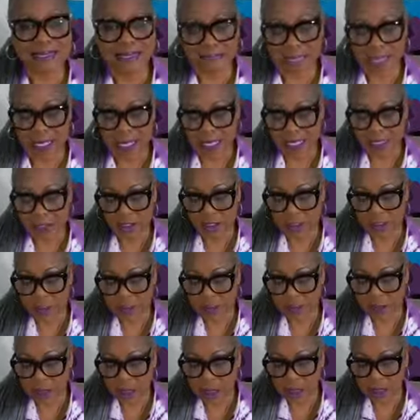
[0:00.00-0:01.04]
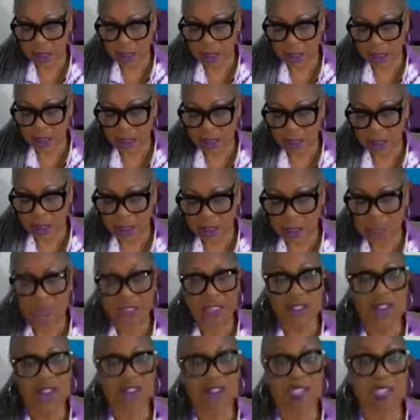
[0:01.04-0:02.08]
And certainly
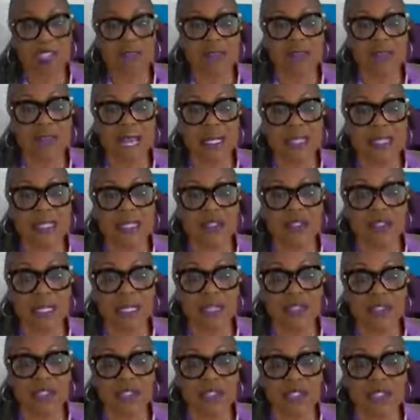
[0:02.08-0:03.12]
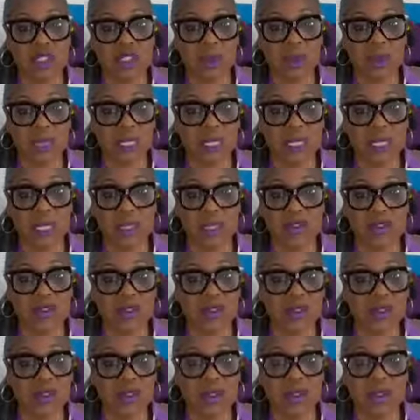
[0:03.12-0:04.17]
these are just my suggestions, because
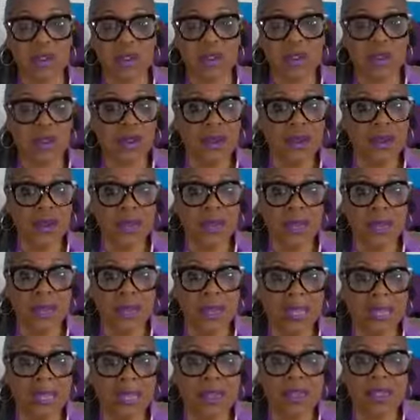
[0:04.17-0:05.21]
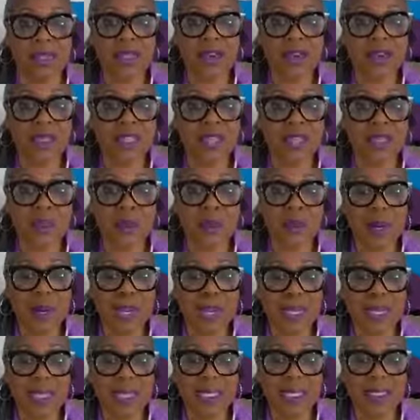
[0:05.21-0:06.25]
you may get there another
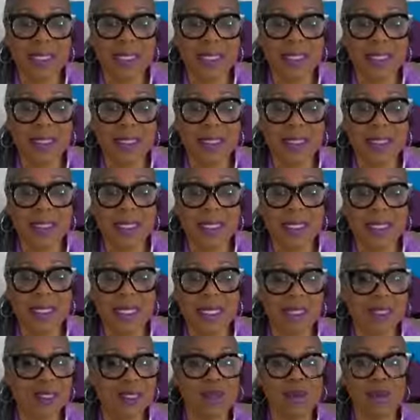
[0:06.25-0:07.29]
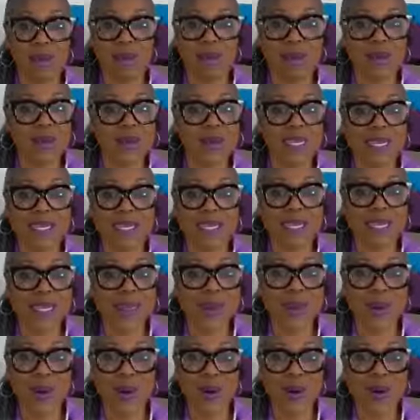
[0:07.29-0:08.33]
way. As long as you get there,
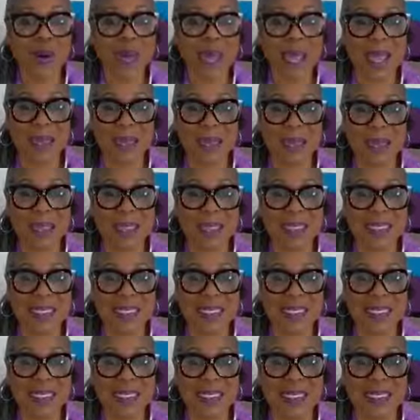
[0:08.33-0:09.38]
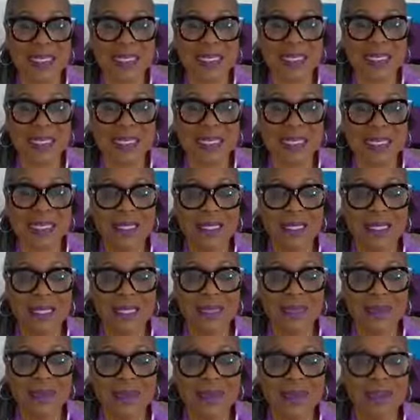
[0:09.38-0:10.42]
we're all happy.
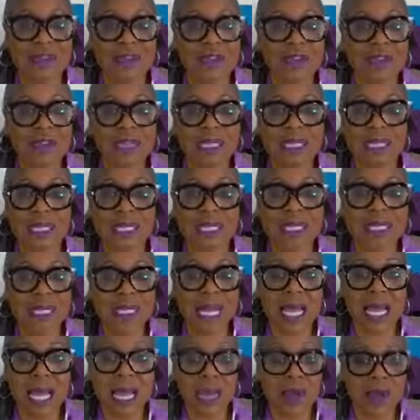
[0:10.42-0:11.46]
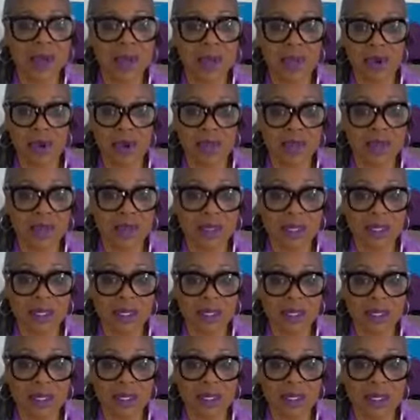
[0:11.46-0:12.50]
But the first thing that I would offer
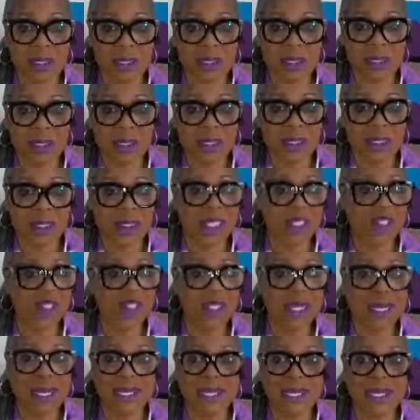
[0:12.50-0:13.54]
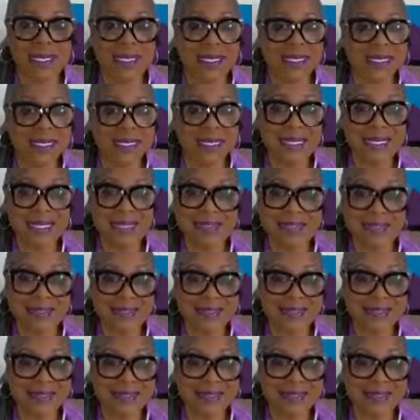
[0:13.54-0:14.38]
is that you got to get still.